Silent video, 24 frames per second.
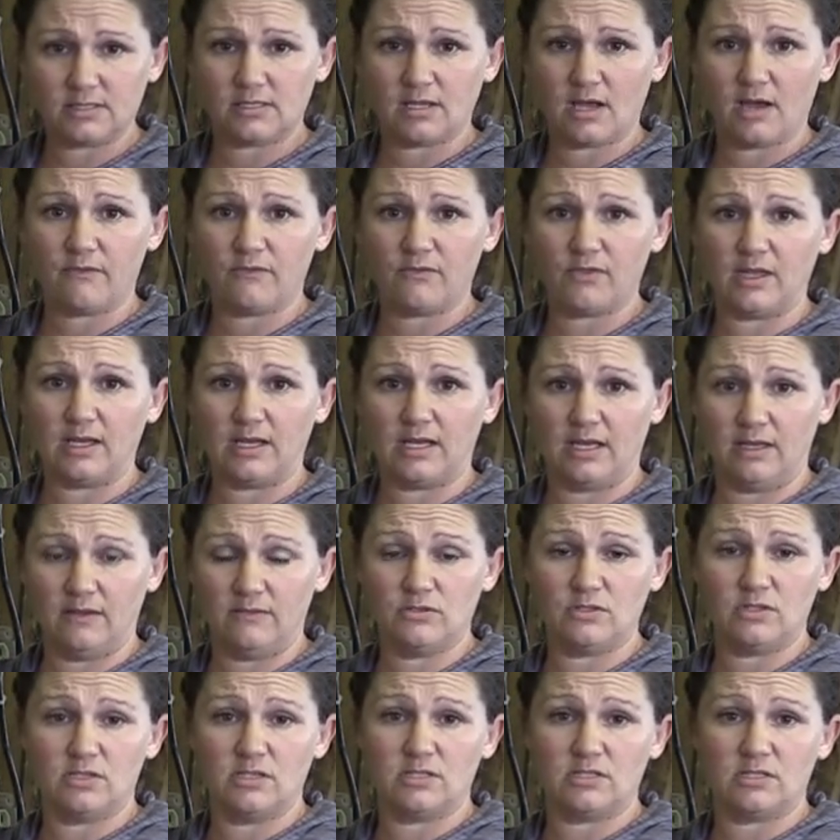stuff that
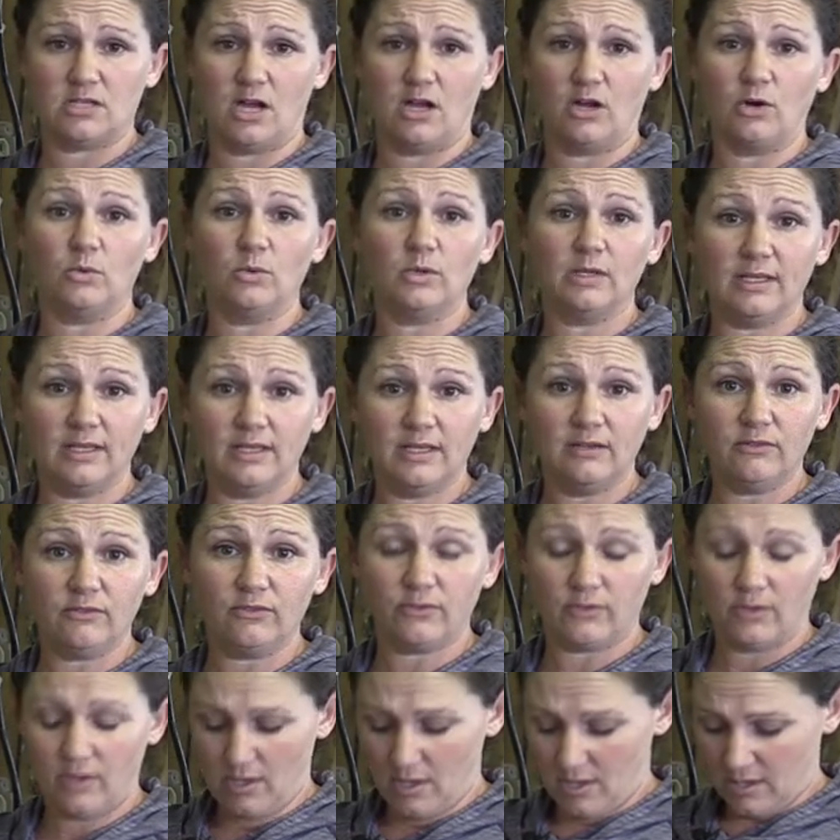gives this tongue relief.